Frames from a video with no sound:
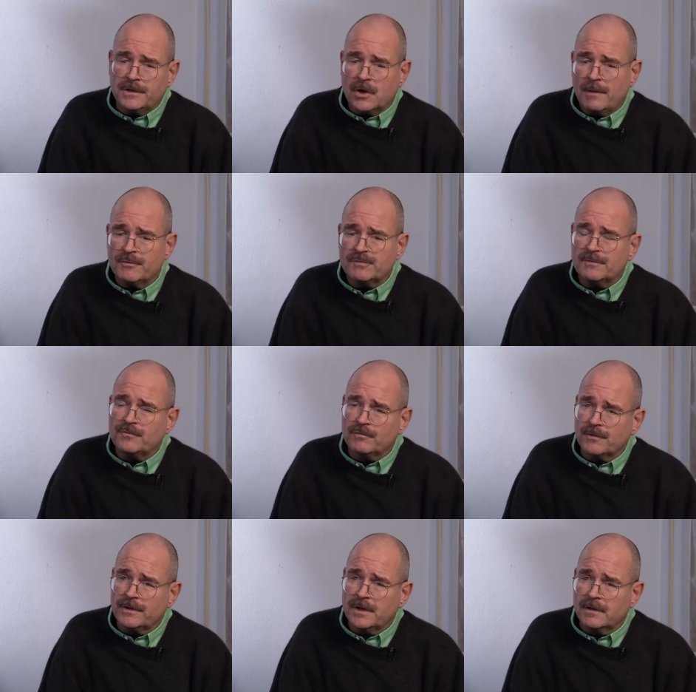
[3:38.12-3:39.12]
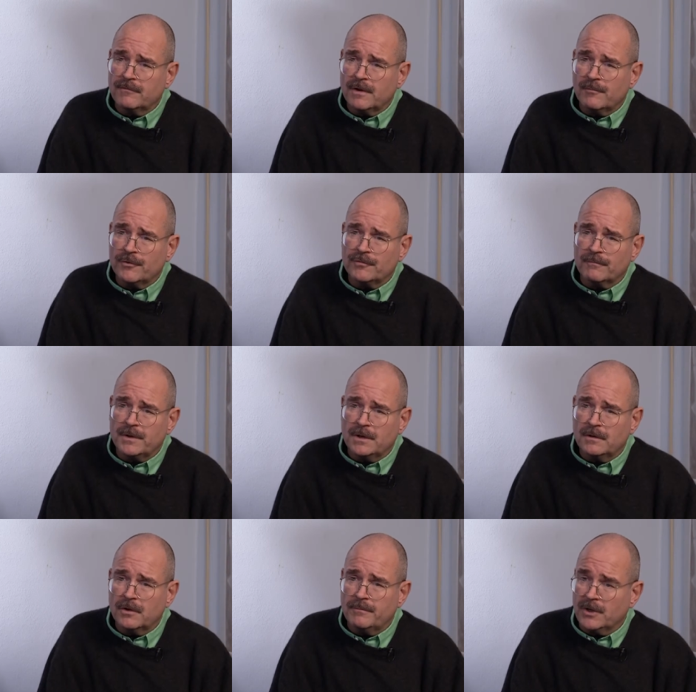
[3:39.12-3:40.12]
The accomplishments really of the
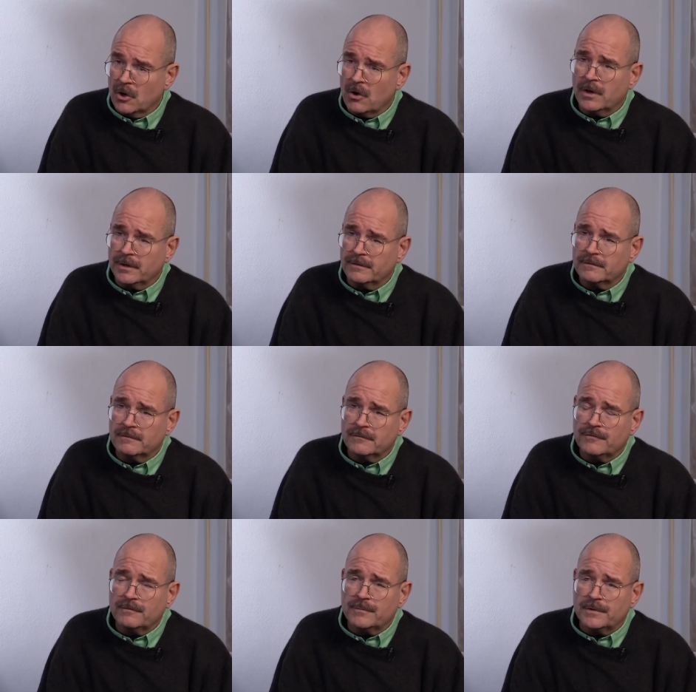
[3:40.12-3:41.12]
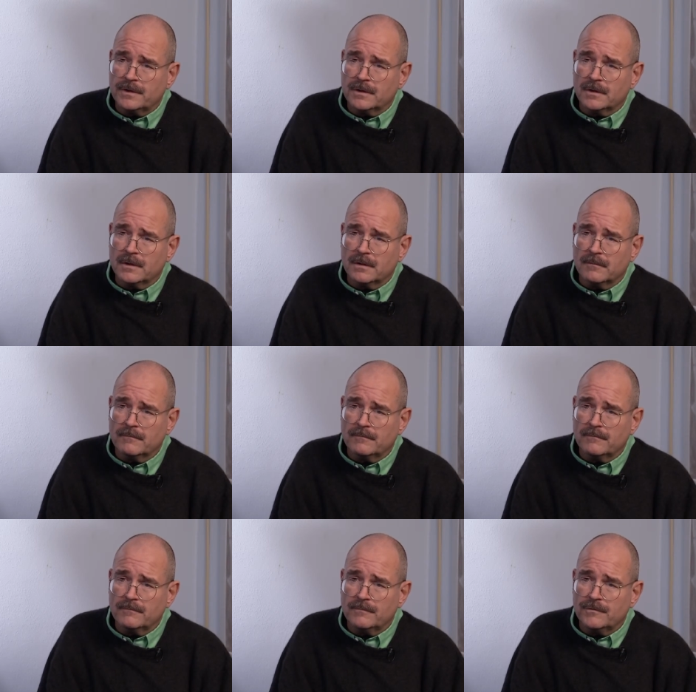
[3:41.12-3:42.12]
MSRP go beyond simply um,
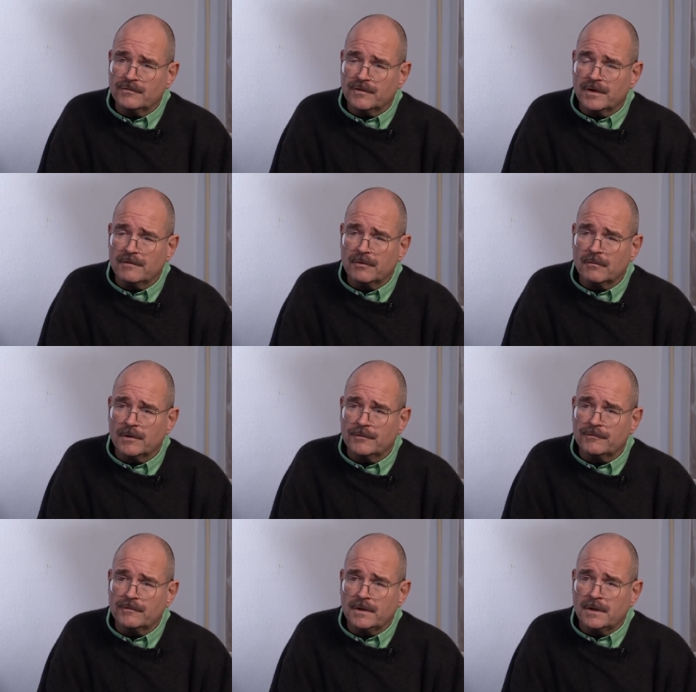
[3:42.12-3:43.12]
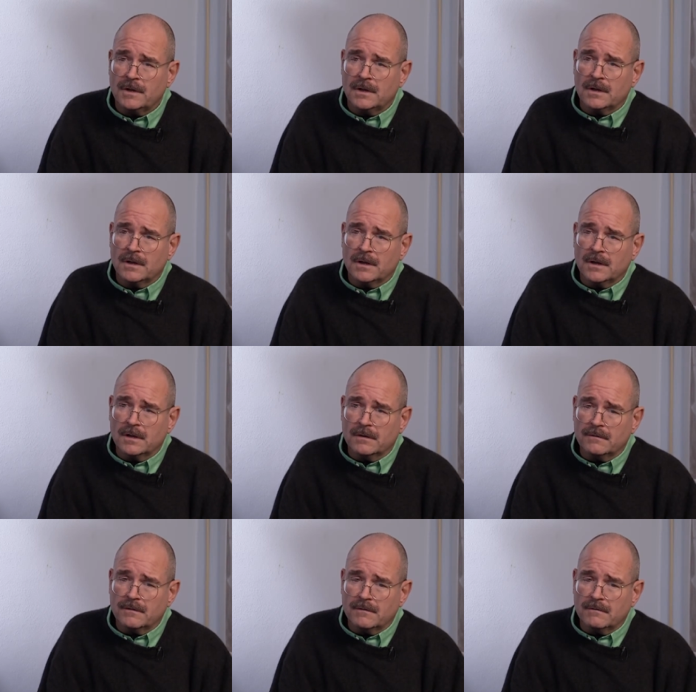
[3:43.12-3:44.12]
the scientific ones. Uh,
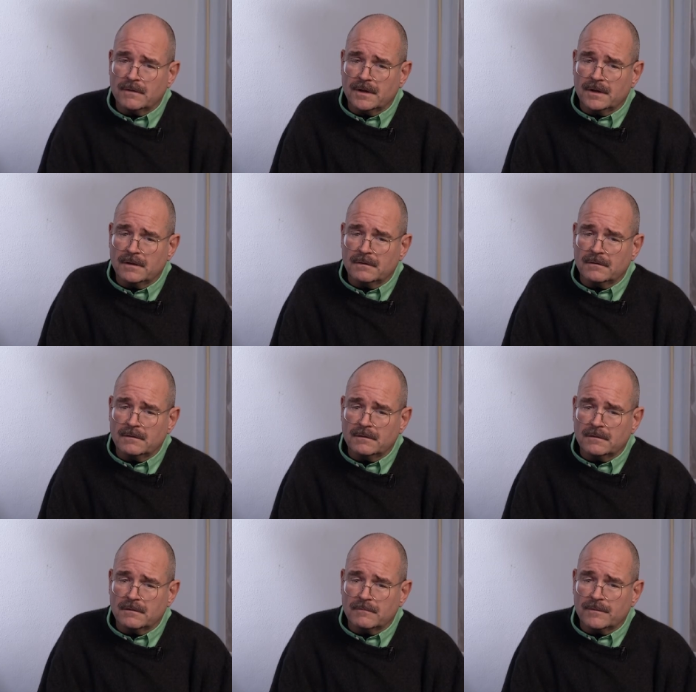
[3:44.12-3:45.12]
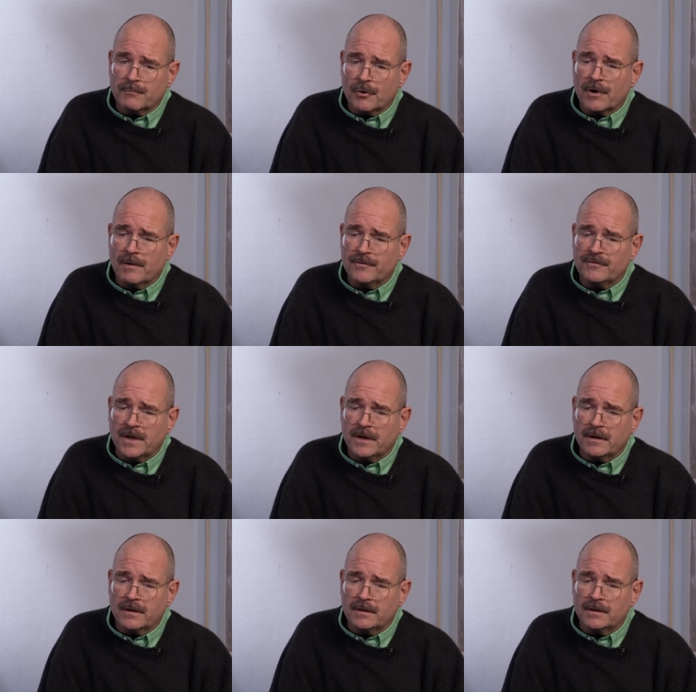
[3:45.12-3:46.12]
they, the, the, program has had
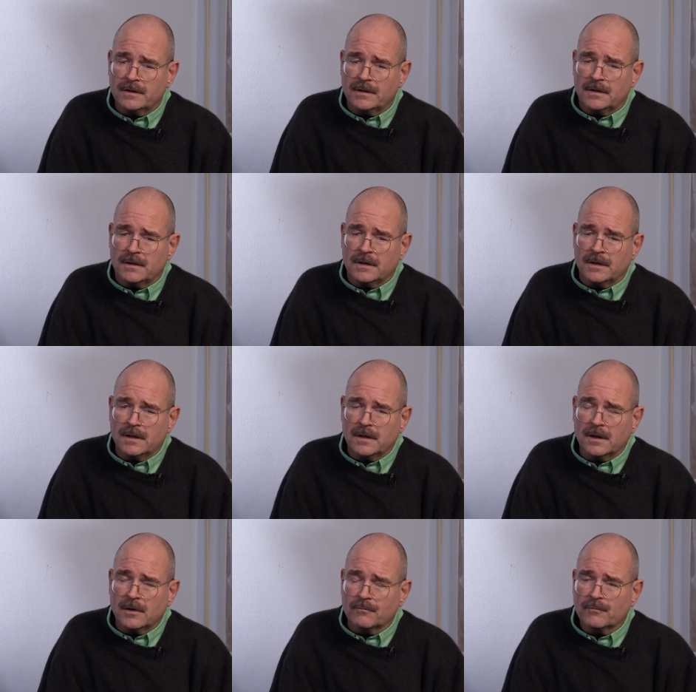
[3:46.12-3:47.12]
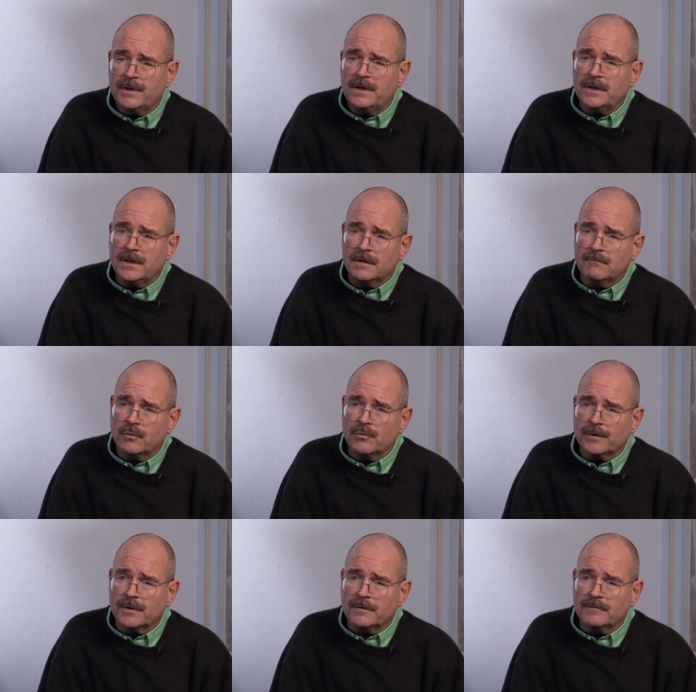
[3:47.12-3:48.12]
a, a, a really
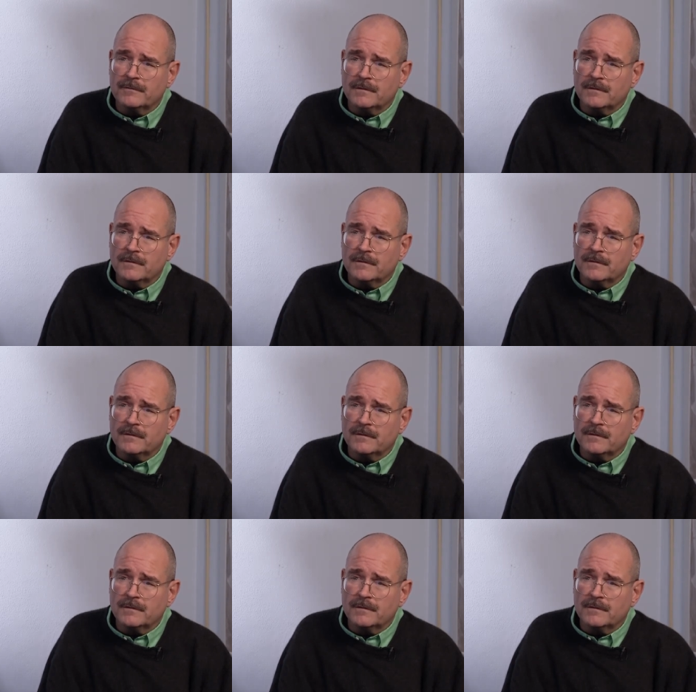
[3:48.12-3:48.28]
important